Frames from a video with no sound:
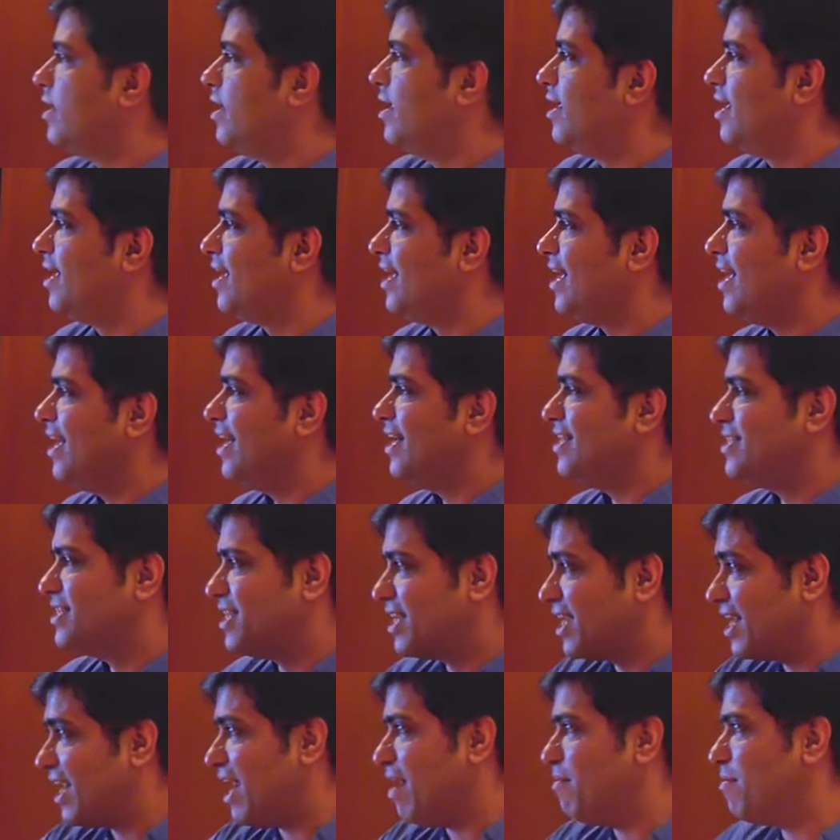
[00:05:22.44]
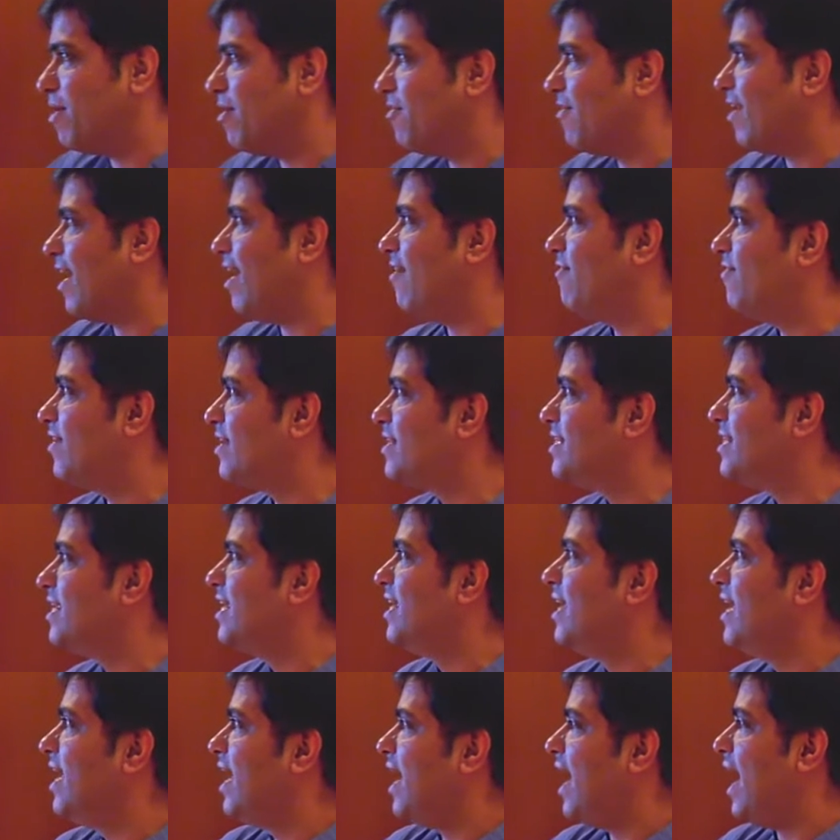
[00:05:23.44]
it's the grammar of graphics.
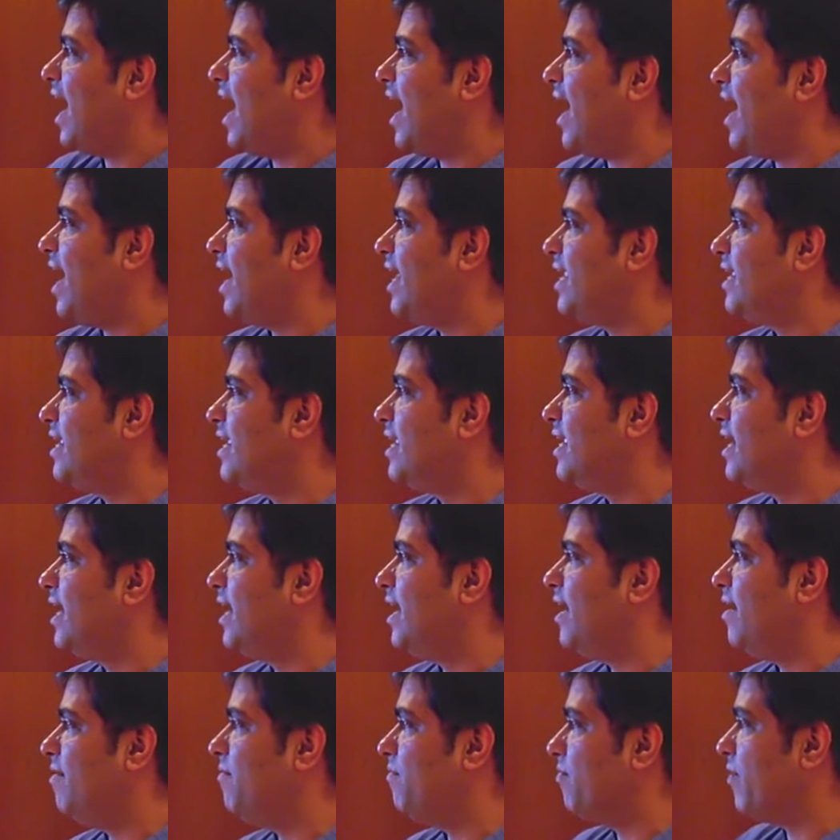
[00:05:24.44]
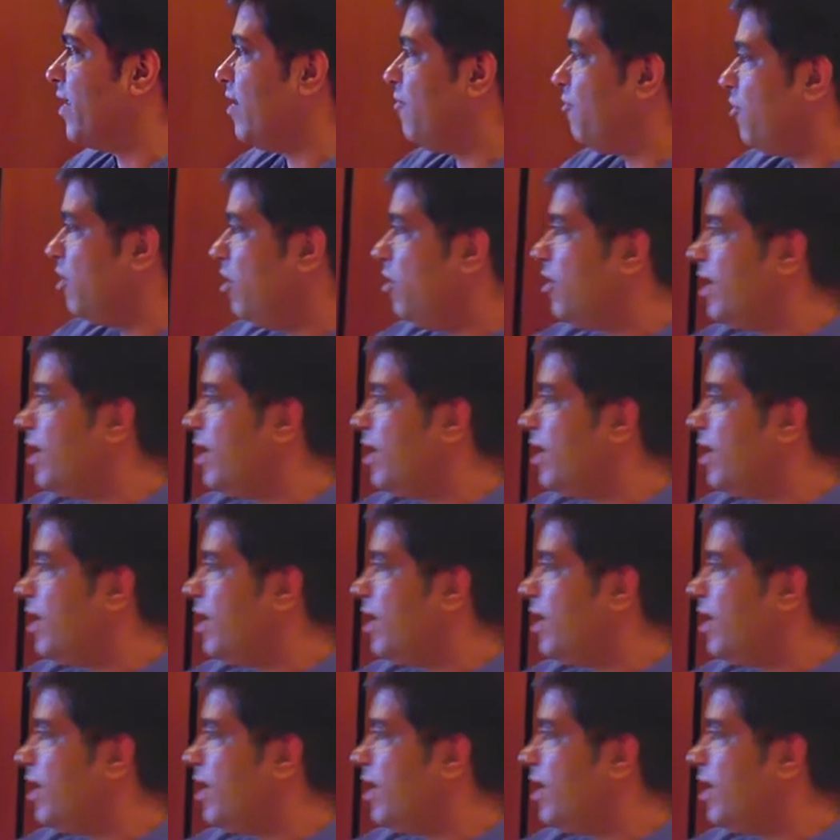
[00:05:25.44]
And uh, if you